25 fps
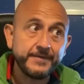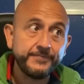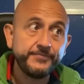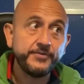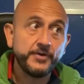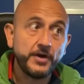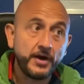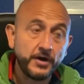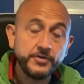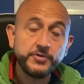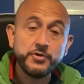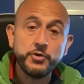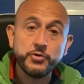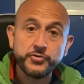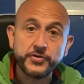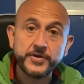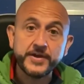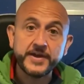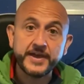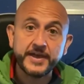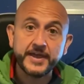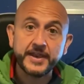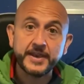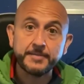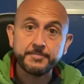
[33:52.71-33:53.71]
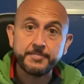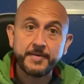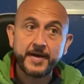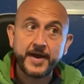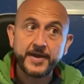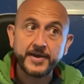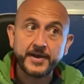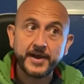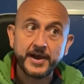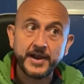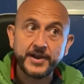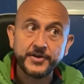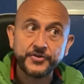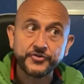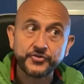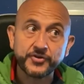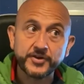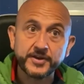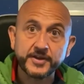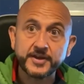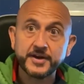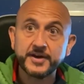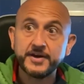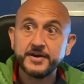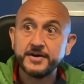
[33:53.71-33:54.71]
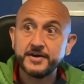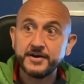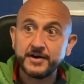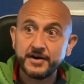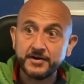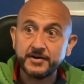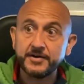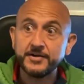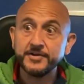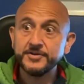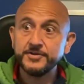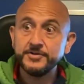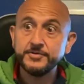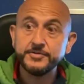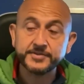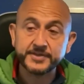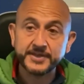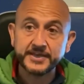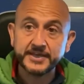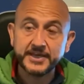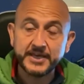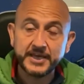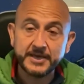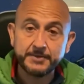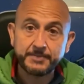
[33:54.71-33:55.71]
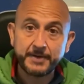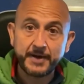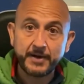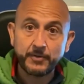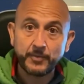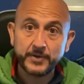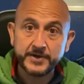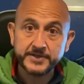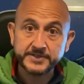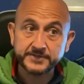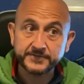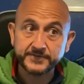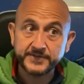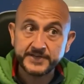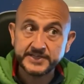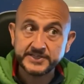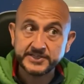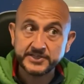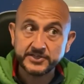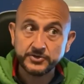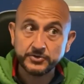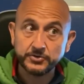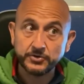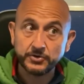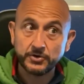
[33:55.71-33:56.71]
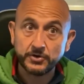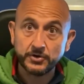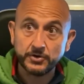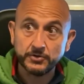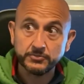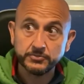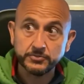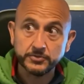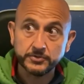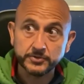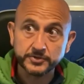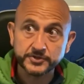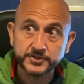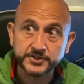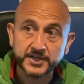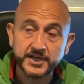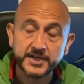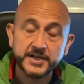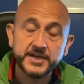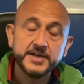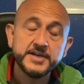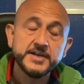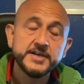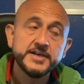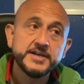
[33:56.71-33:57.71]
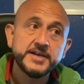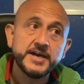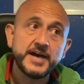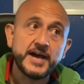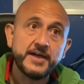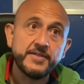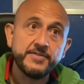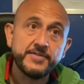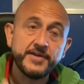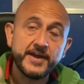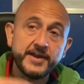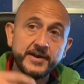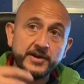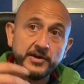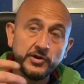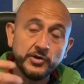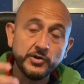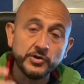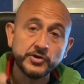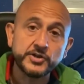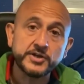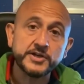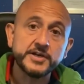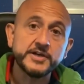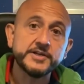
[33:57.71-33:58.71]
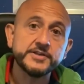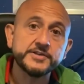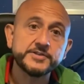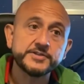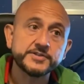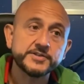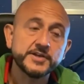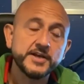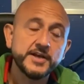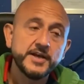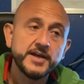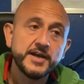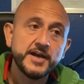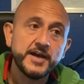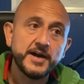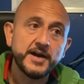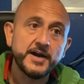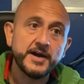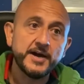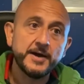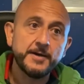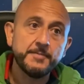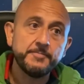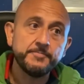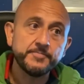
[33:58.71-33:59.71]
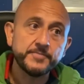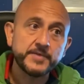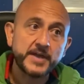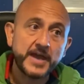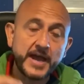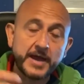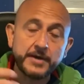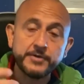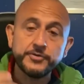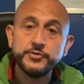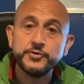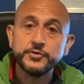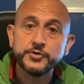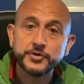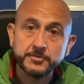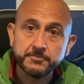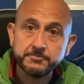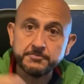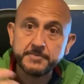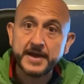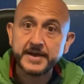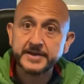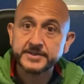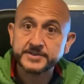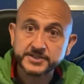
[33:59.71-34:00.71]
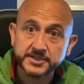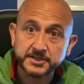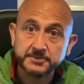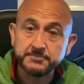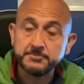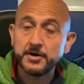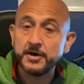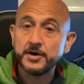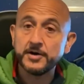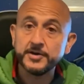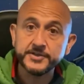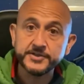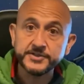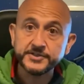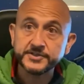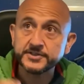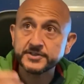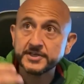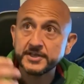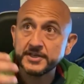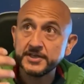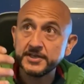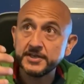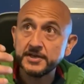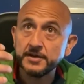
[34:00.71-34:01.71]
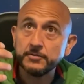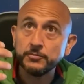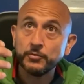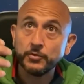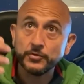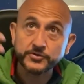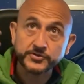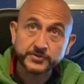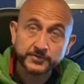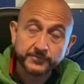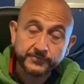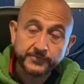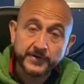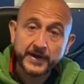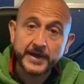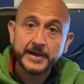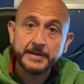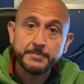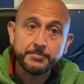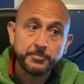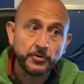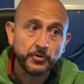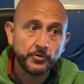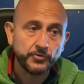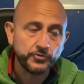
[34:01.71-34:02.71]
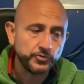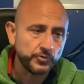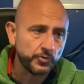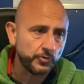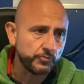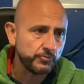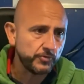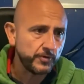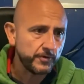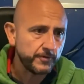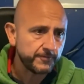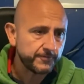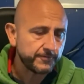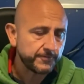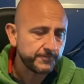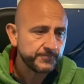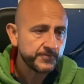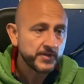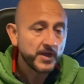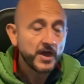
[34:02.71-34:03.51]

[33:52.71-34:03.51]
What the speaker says: Are you thinking about an electric car? Are you thinking about ways of heating your hot water? And then look at how you can maximize what's available on your roof.